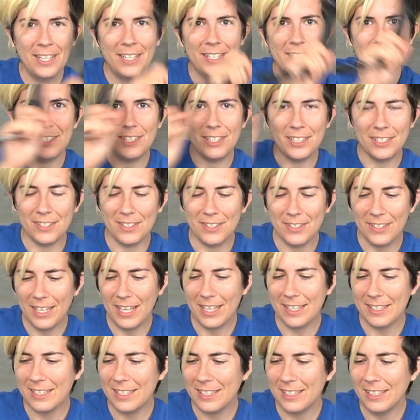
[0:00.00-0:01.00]
just so
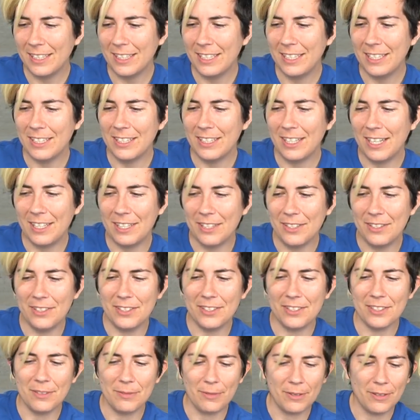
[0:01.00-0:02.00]
that's clear, I know
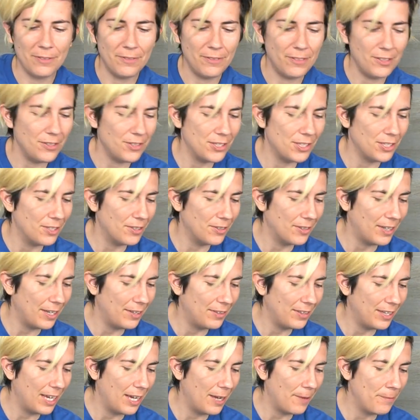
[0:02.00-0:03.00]
there's some confusion
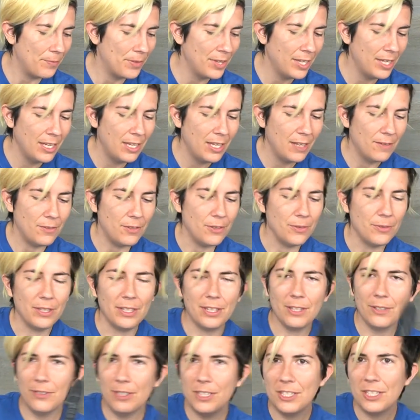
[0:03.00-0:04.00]
around that. If you
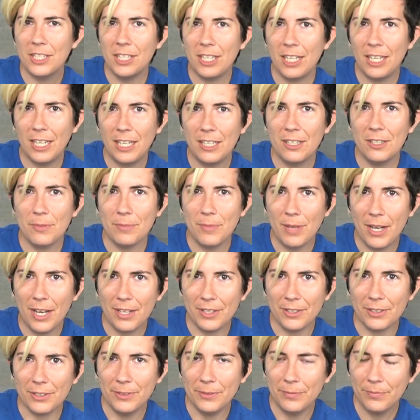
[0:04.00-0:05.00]
want the rigid handle
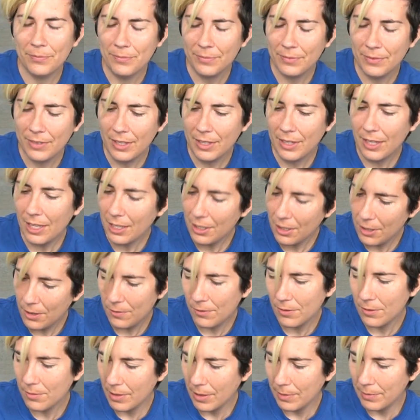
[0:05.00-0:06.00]
model, thank you
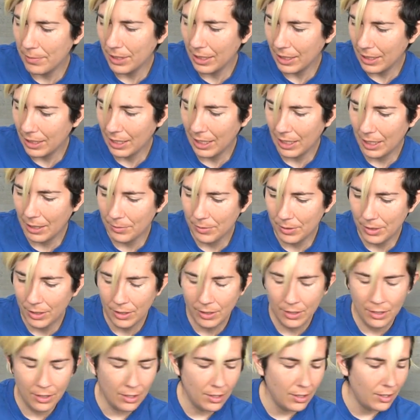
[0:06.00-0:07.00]
for bumping the camera,
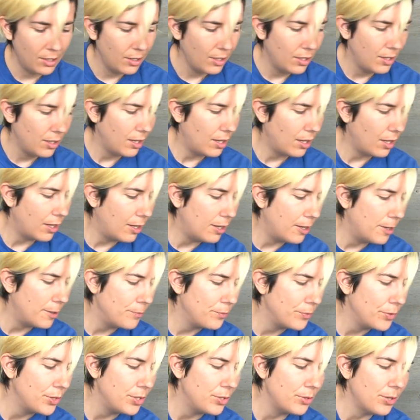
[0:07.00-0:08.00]

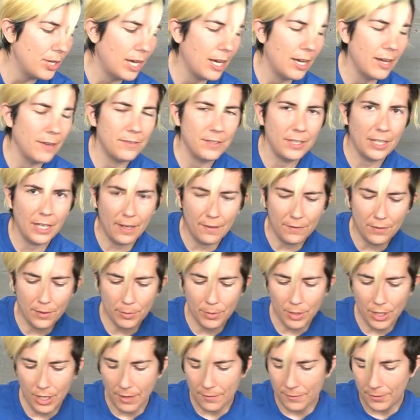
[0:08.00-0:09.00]
you have to have the
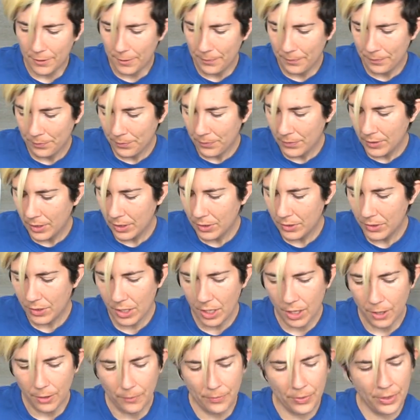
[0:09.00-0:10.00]
Bravo.
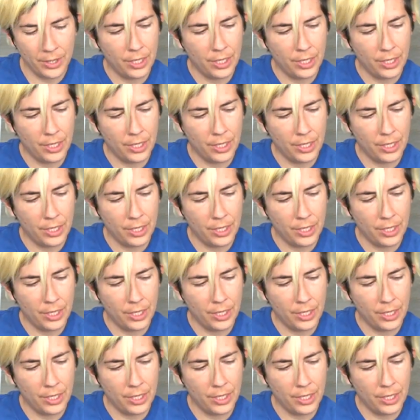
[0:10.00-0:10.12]
So,